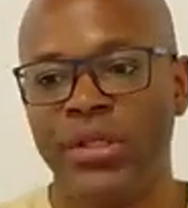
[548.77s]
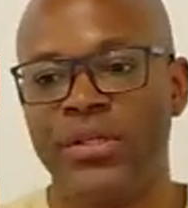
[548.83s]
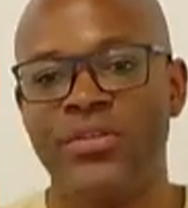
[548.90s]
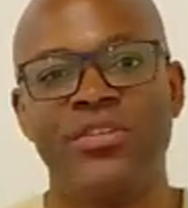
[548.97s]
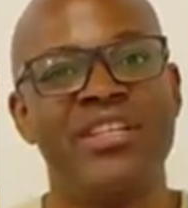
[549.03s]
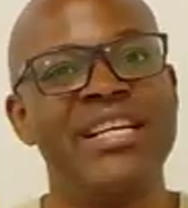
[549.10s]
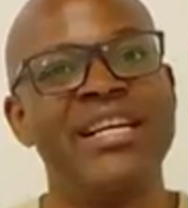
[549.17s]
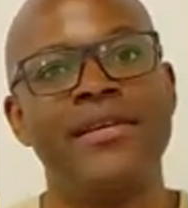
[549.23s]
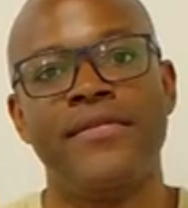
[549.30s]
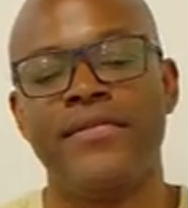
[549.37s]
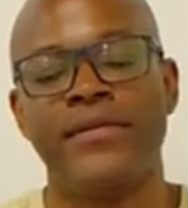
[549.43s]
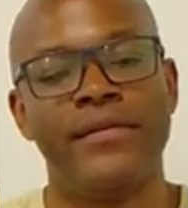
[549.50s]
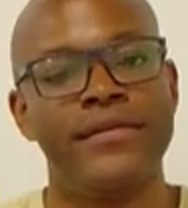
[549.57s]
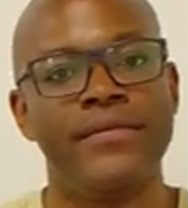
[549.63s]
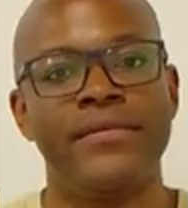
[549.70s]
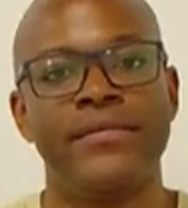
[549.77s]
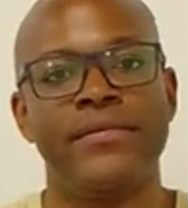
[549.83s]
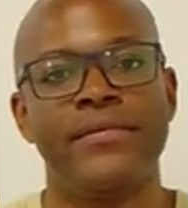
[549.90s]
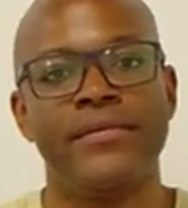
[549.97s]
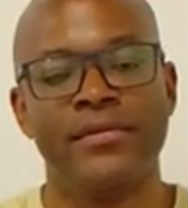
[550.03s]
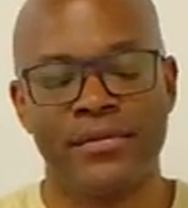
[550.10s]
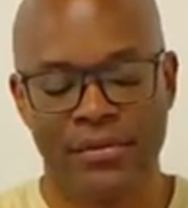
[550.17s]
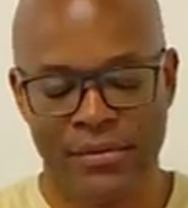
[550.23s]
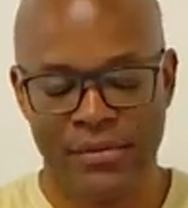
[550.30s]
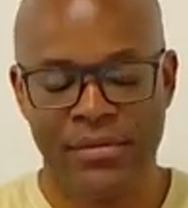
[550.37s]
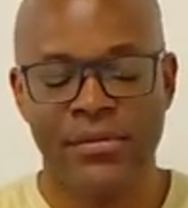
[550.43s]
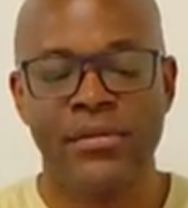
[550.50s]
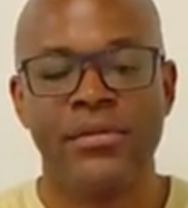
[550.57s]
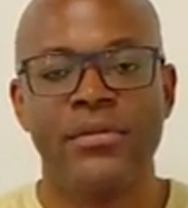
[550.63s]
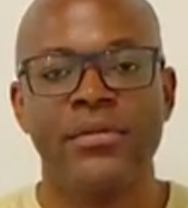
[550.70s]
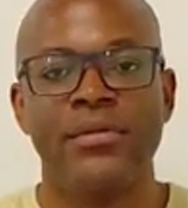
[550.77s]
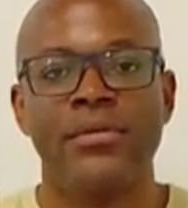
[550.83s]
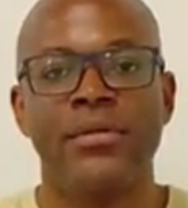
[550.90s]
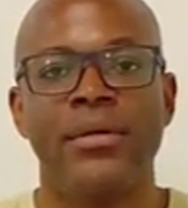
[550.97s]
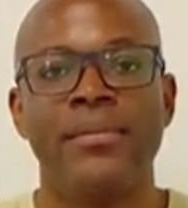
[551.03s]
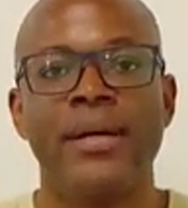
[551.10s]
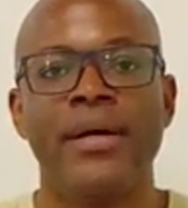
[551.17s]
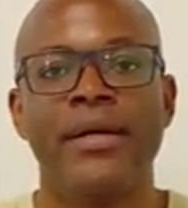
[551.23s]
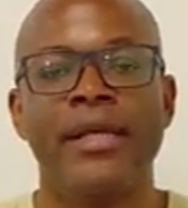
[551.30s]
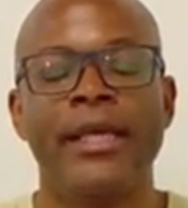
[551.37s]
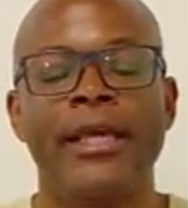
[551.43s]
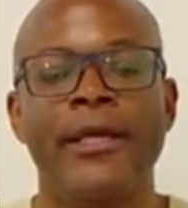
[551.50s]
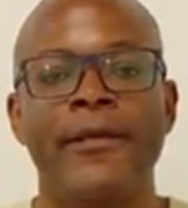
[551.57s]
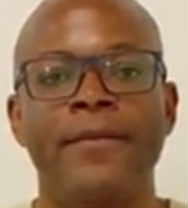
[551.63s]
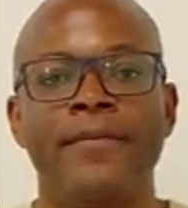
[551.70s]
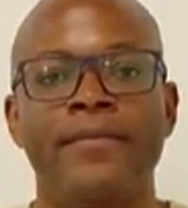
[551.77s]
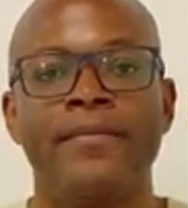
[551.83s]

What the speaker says: it's tough. I'm out of here.